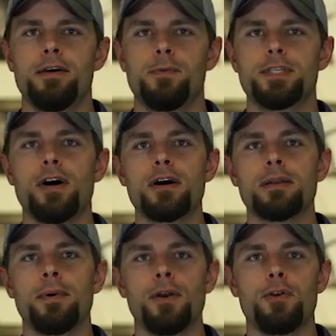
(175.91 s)
When talking
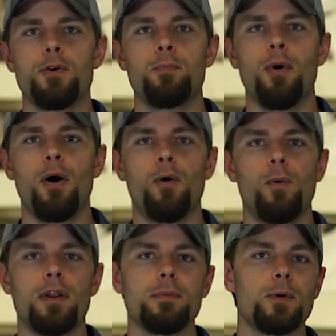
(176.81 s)
about a new bow,
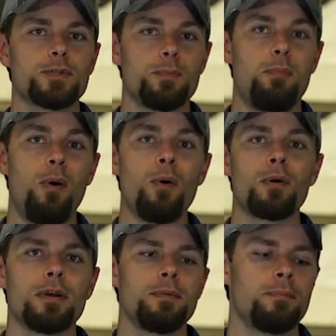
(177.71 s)
one of the most
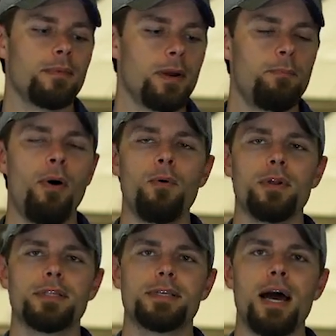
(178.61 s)
important
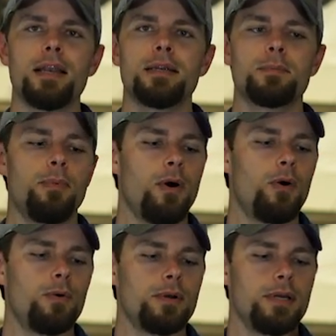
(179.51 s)
components on your
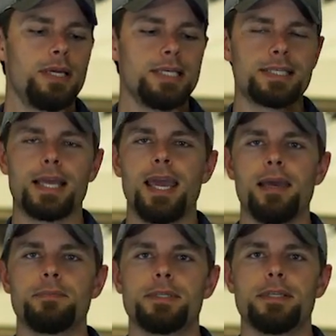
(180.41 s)
bow is the
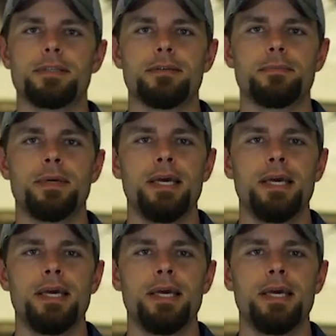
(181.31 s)
cam system.